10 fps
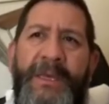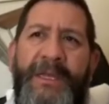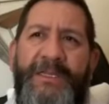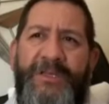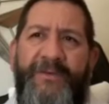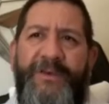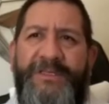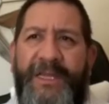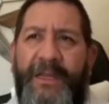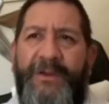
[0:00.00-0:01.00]
It is obvious
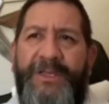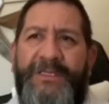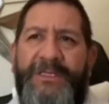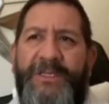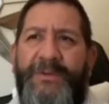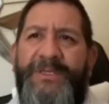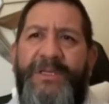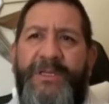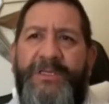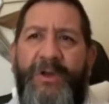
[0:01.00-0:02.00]
that increased disturbance
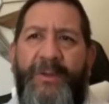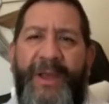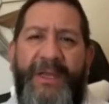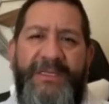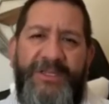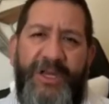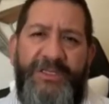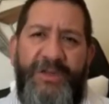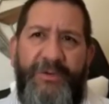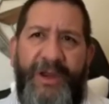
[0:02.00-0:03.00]
to the soil by
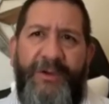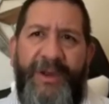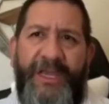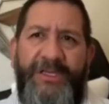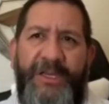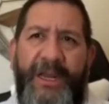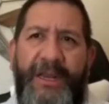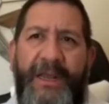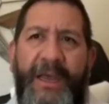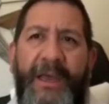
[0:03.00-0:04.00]
construction, recreation,
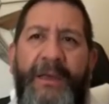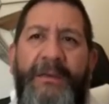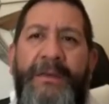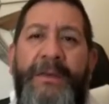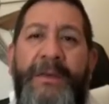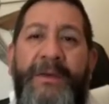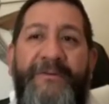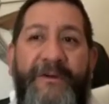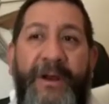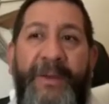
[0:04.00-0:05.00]
and
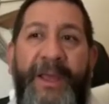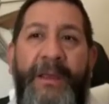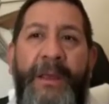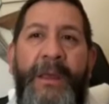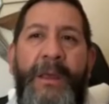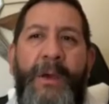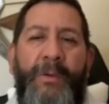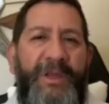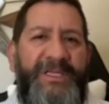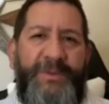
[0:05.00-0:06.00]
farming
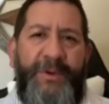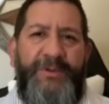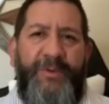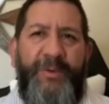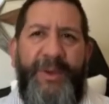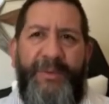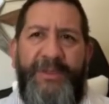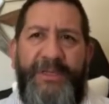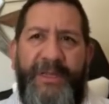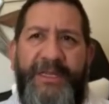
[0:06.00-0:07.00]
will expose more people
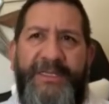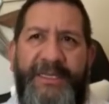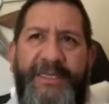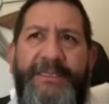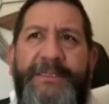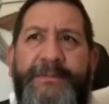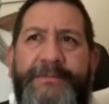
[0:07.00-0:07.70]
to the disease.